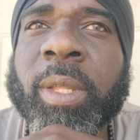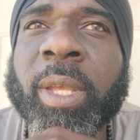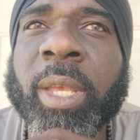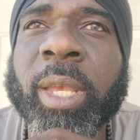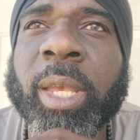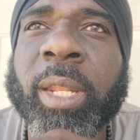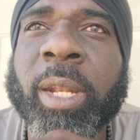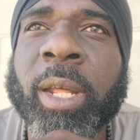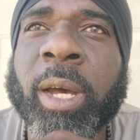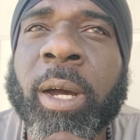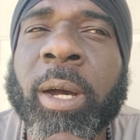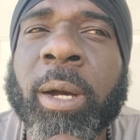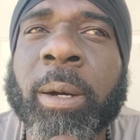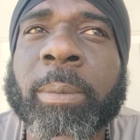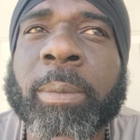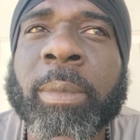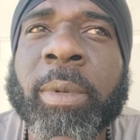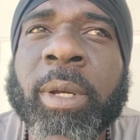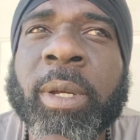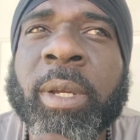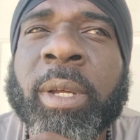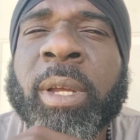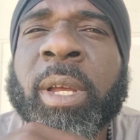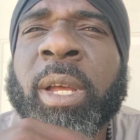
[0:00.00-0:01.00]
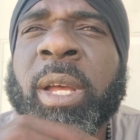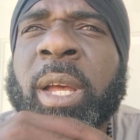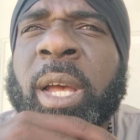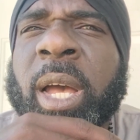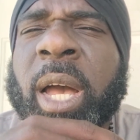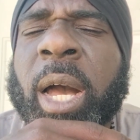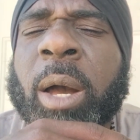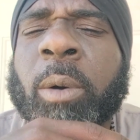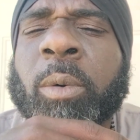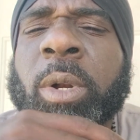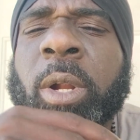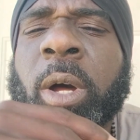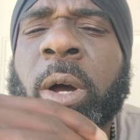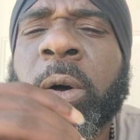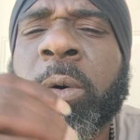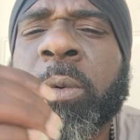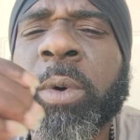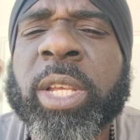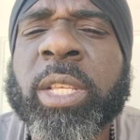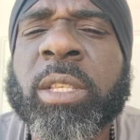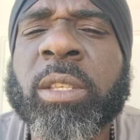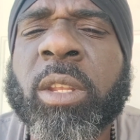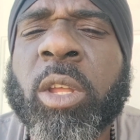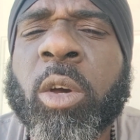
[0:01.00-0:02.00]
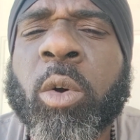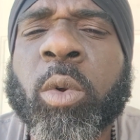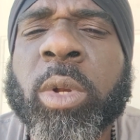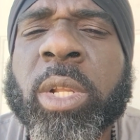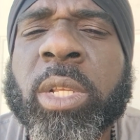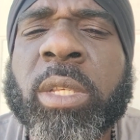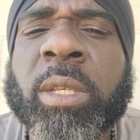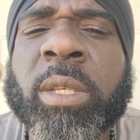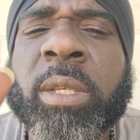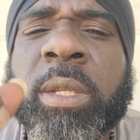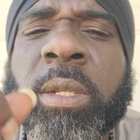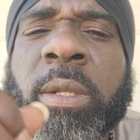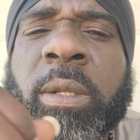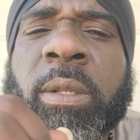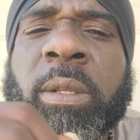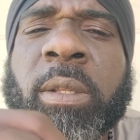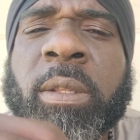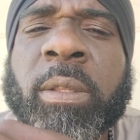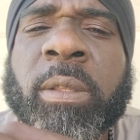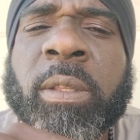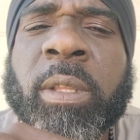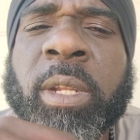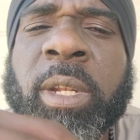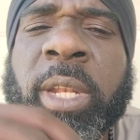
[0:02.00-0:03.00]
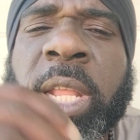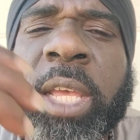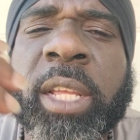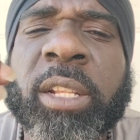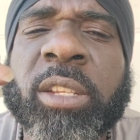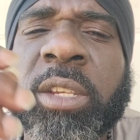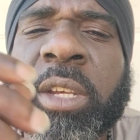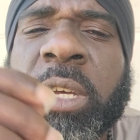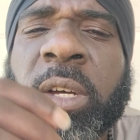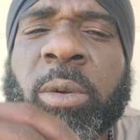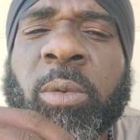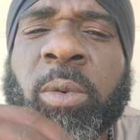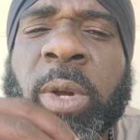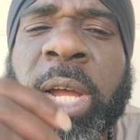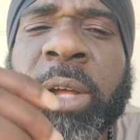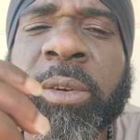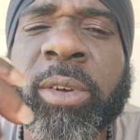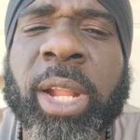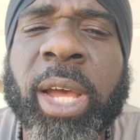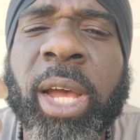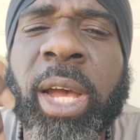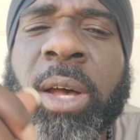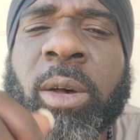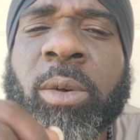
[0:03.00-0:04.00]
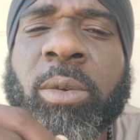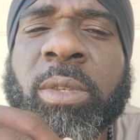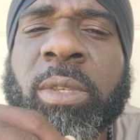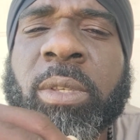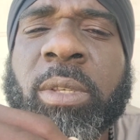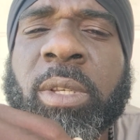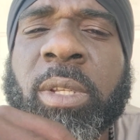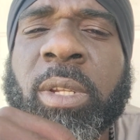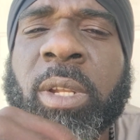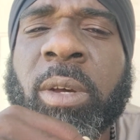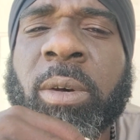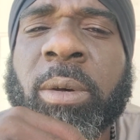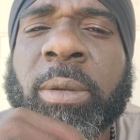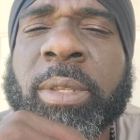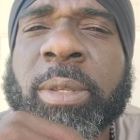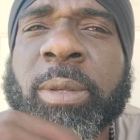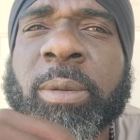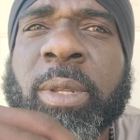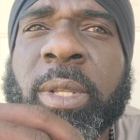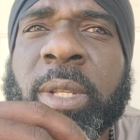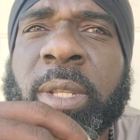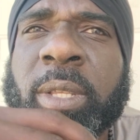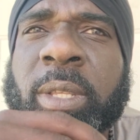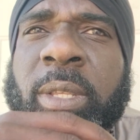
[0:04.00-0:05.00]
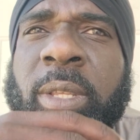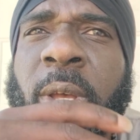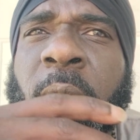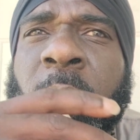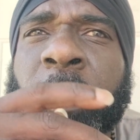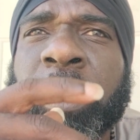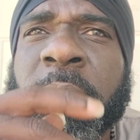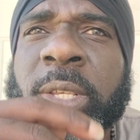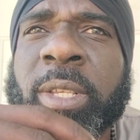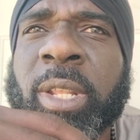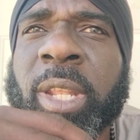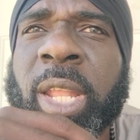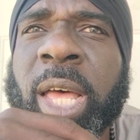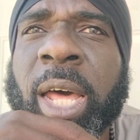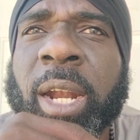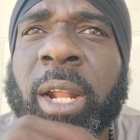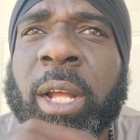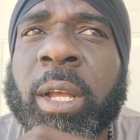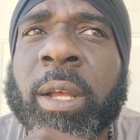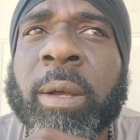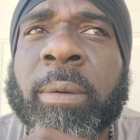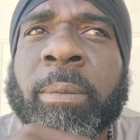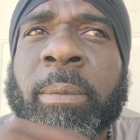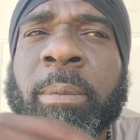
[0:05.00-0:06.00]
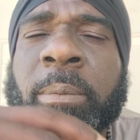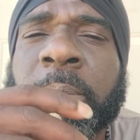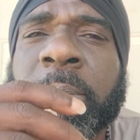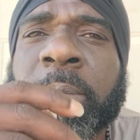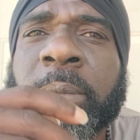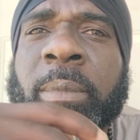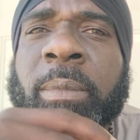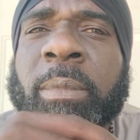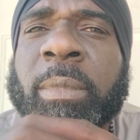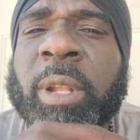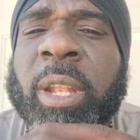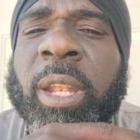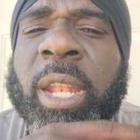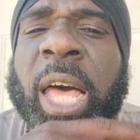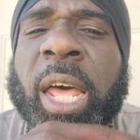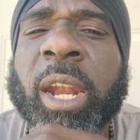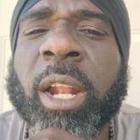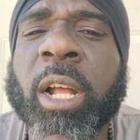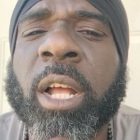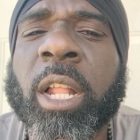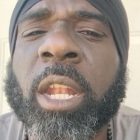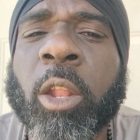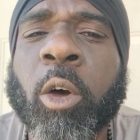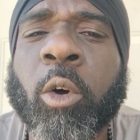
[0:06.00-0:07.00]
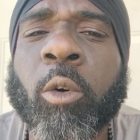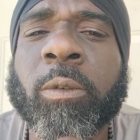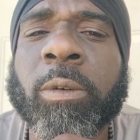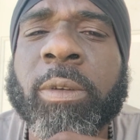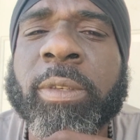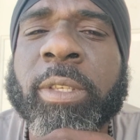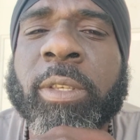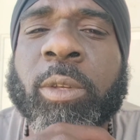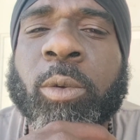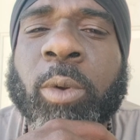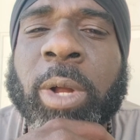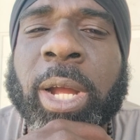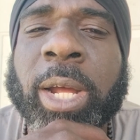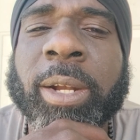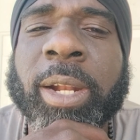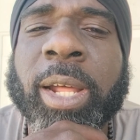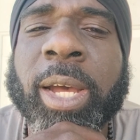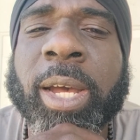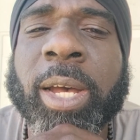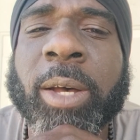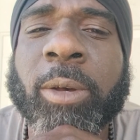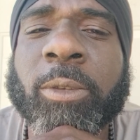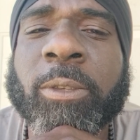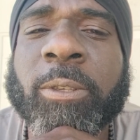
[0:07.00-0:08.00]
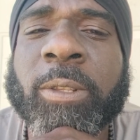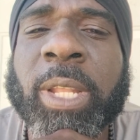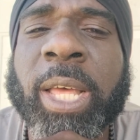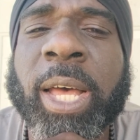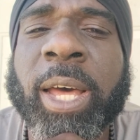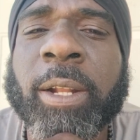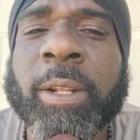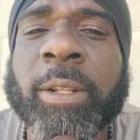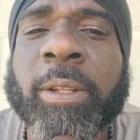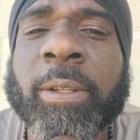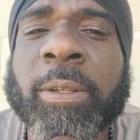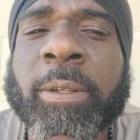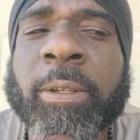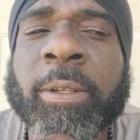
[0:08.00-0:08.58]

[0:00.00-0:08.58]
and I would always notice the nature around the house. You know, it's always a lot of clovers around the house. It